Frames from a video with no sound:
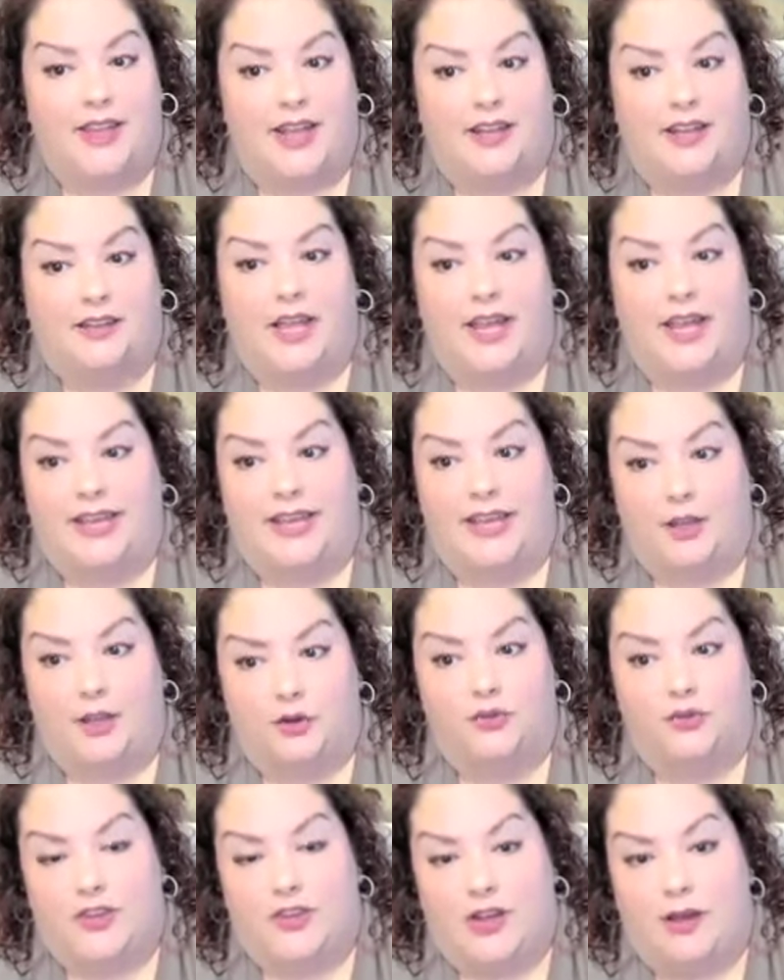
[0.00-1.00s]
than like get
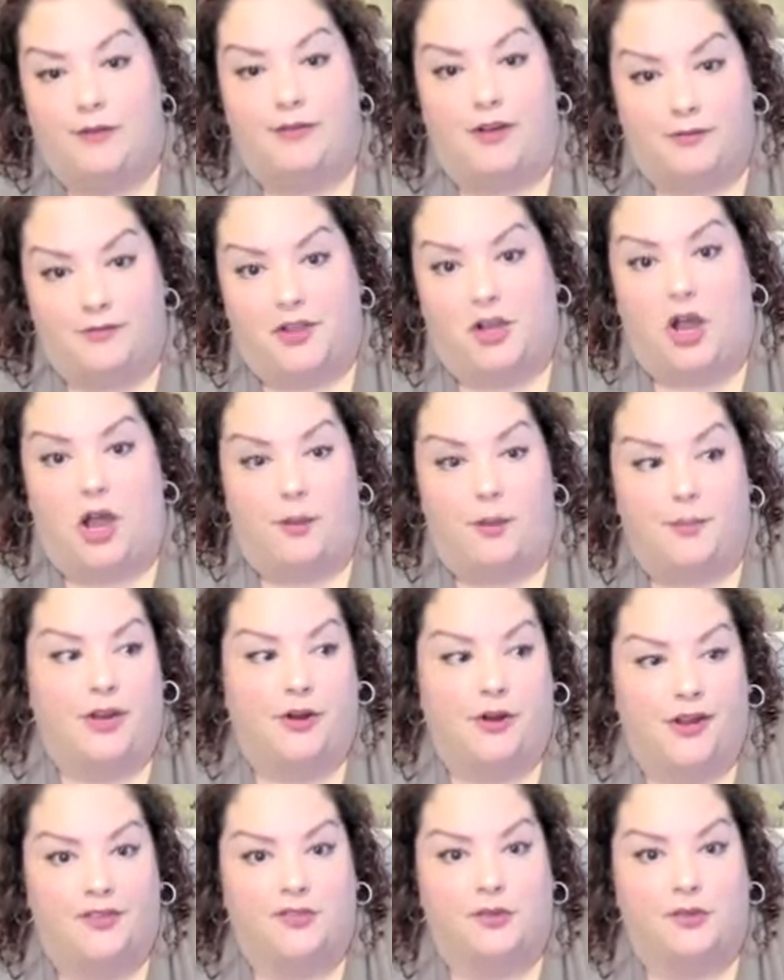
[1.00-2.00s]
your stuff off the common
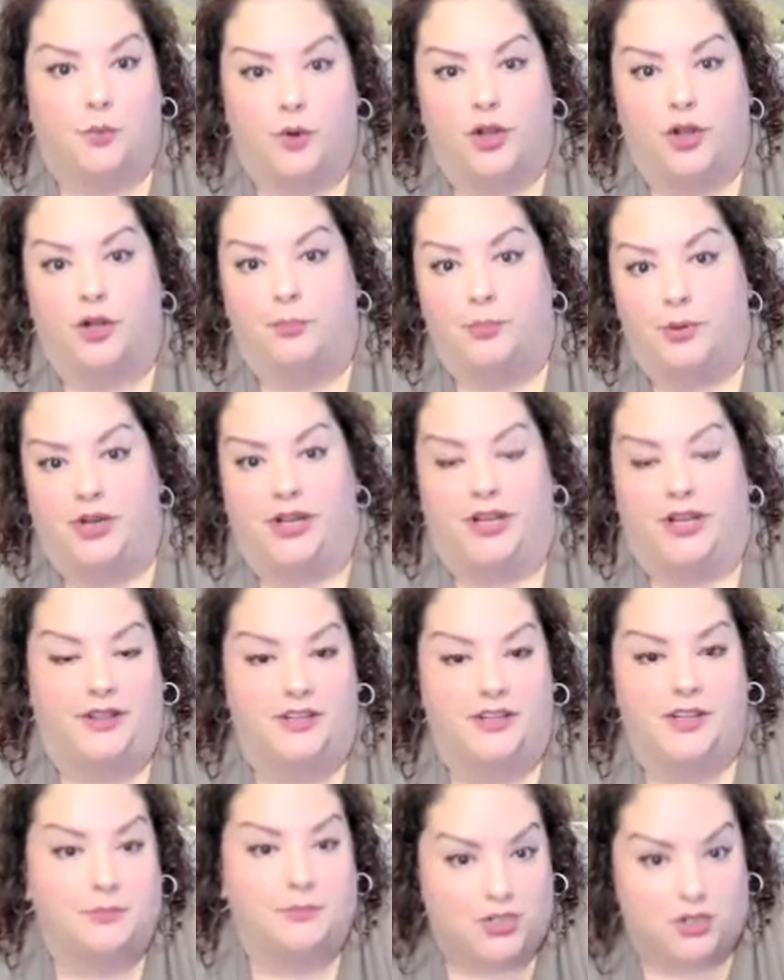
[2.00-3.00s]
areas or we're going to put it in the
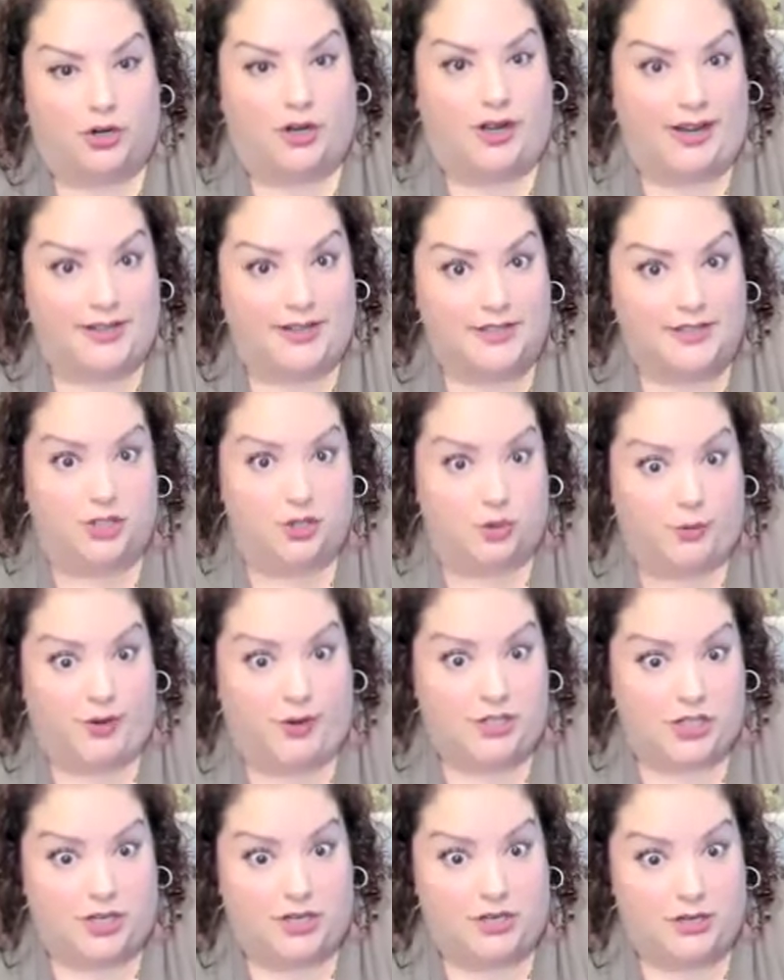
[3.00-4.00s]
dumpster kind of
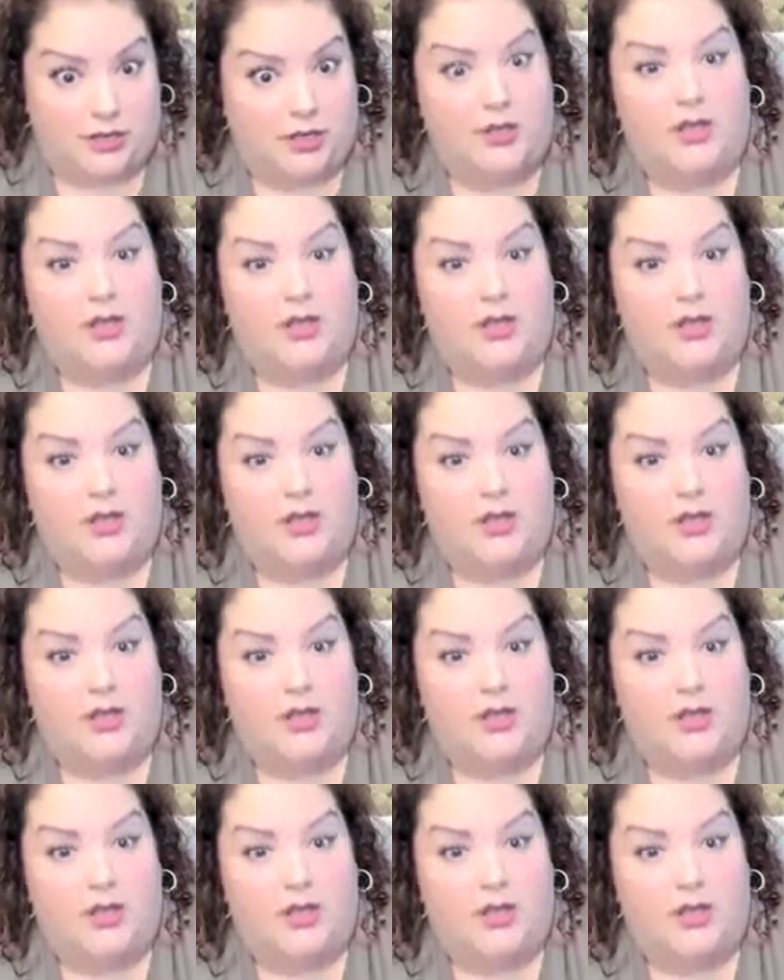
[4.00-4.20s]
situation.